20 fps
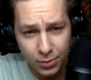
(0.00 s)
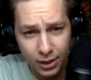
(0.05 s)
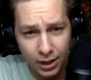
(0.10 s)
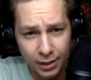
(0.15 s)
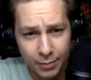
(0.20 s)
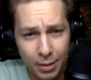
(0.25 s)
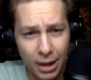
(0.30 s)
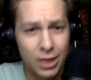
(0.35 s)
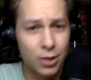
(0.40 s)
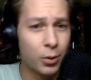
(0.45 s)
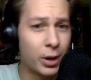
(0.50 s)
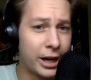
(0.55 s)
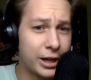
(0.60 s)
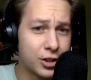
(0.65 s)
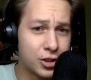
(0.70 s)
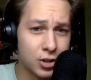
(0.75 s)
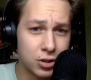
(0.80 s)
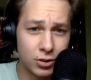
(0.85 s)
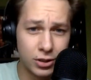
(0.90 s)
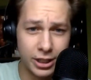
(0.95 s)
And by the way, I
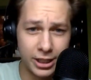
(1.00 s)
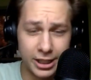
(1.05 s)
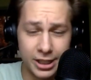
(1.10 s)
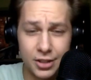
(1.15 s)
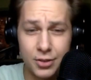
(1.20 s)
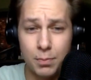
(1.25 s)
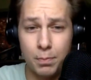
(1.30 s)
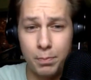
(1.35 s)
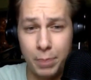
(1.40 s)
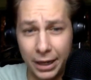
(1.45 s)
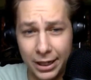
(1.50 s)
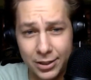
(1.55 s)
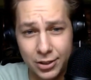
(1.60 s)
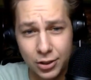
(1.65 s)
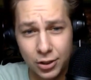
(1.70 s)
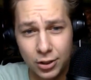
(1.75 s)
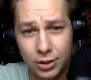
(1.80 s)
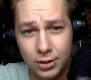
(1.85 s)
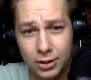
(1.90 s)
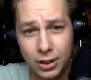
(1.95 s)
just learned it is
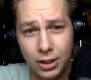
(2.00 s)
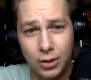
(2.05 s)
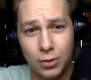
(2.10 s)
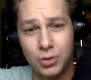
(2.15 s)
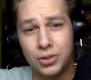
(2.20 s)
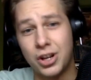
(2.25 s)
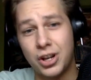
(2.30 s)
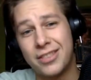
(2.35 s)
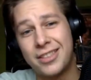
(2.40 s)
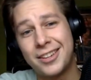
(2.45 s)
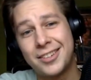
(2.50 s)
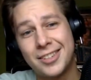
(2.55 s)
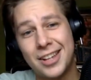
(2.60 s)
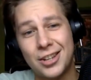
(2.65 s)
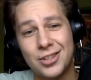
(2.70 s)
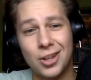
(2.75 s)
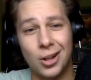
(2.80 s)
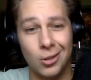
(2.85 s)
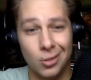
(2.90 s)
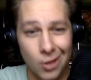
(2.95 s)
Bixel, which I think
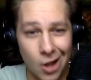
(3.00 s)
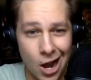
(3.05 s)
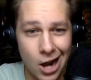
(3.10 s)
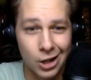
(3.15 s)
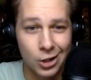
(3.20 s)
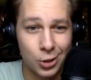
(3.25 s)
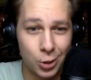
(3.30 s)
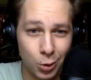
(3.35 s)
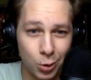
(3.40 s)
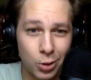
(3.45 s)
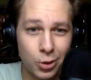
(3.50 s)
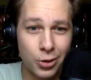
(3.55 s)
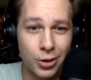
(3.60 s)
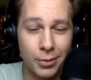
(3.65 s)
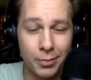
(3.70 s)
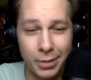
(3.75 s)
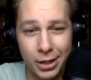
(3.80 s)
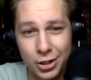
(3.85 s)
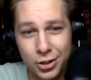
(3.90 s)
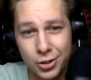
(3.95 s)
sounds a lot cooler
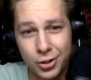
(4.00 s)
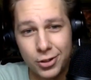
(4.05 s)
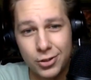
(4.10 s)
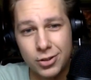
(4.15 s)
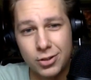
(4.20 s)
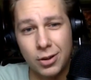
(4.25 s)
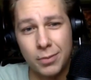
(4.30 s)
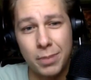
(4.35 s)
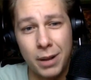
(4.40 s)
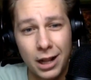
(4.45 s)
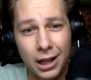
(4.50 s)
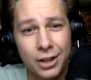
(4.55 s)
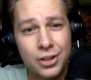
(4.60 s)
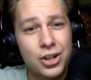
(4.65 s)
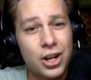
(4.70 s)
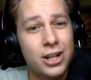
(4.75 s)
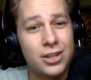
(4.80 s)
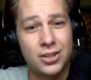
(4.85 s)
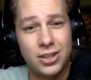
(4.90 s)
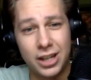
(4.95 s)
than Bischel. So
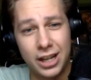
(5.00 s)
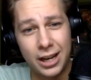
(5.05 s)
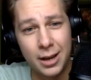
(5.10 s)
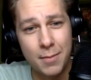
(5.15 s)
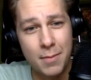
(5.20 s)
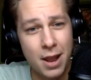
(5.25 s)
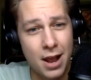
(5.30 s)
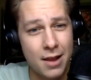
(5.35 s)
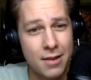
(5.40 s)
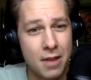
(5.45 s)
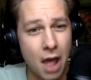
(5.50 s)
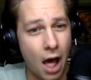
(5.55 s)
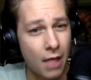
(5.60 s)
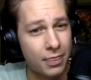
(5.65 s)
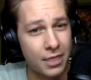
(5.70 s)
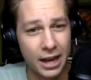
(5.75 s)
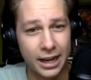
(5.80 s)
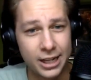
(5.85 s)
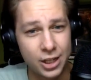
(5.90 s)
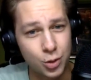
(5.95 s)
apologize to him.
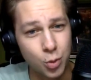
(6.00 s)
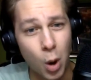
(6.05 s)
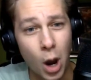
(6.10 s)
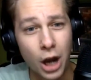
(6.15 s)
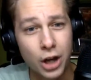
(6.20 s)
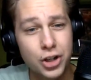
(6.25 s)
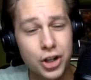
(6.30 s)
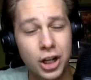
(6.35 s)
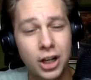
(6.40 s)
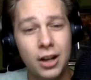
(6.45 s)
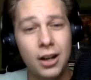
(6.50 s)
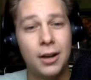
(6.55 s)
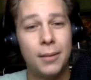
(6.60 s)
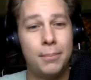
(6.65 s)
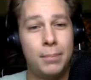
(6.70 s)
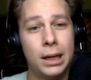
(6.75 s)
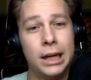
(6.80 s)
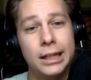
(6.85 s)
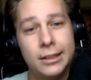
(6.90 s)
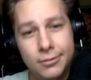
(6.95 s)
Not that he's watching,
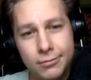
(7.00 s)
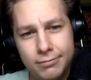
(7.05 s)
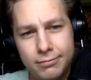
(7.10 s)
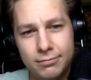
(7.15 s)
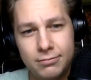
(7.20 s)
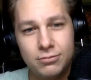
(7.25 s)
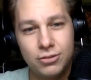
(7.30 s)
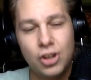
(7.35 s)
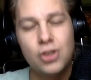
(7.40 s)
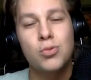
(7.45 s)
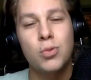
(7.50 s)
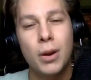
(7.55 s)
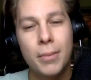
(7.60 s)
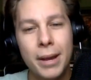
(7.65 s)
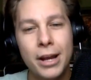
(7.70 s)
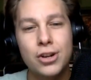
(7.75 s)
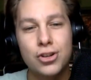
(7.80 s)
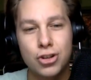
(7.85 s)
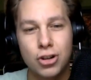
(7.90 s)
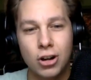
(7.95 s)
but just want to
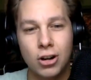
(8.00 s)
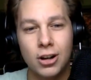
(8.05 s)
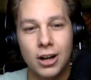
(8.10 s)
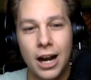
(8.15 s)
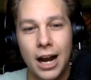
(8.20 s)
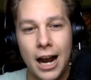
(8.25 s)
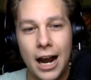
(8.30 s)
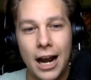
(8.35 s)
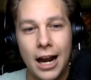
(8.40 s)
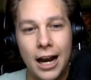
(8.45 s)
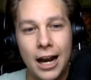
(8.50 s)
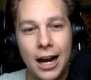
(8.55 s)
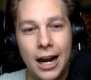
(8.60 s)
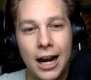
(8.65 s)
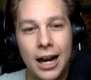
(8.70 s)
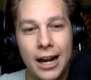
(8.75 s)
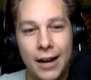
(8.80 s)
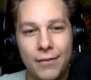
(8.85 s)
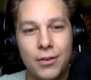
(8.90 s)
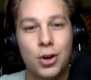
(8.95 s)
make sure
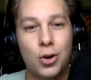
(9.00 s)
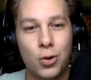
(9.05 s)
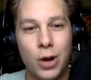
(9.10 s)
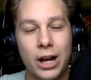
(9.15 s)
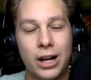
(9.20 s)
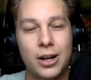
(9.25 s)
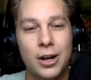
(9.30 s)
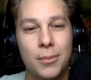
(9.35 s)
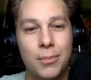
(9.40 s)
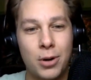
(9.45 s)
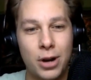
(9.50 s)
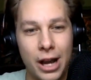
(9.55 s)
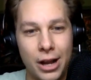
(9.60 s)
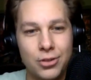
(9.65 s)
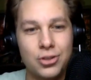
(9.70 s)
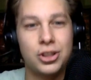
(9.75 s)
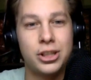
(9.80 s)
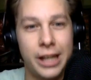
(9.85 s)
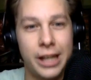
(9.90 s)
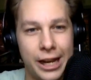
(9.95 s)
I have the correct
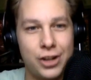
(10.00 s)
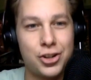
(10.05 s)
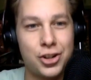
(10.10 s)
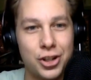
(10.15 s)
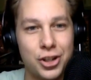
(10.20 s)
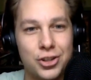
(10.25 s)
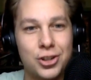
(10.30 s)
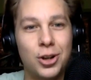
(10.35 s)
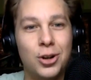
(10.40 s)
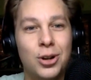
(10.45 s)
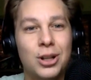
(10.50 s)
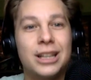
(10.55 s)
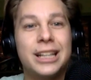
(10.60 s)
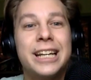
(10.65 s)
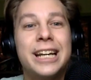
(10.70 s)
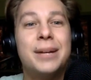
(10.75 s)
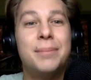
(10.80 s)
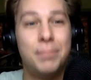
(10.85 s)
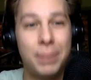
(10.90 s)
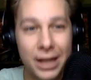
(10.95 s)
pronunciation. So
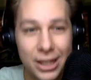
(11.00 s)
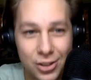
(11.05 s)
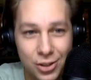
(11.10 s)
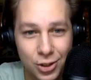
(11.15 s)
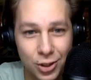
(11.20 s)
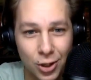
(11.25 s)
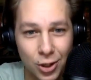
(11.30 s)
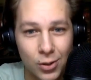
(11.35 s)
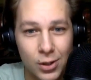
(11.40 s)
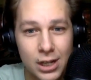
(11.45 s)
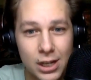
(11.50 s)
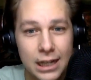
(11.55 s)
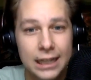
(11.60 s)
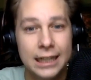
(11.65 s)
Liam Bixel,